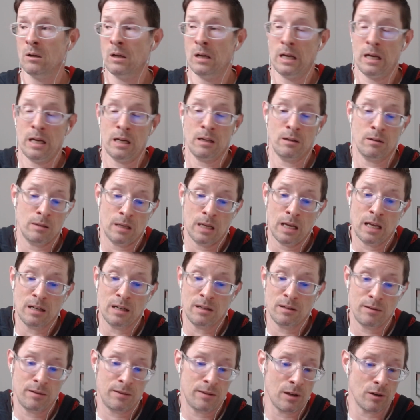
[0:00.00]
And
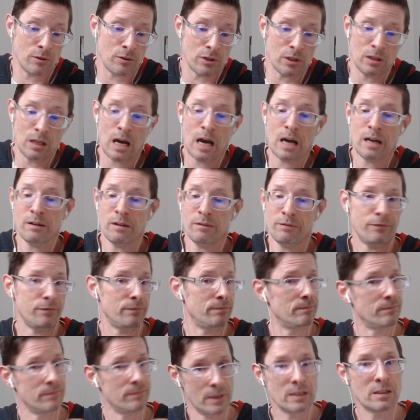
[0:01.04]
there's a lot of,
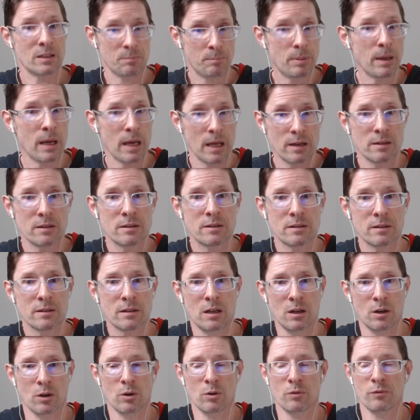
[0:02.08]
it depends
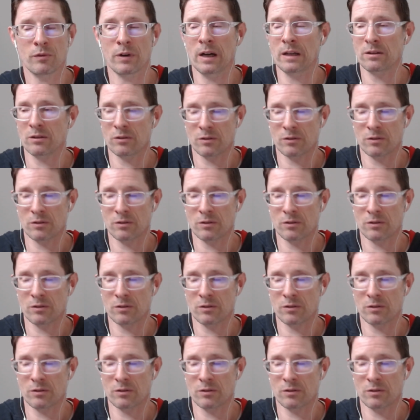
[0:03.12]
here, right?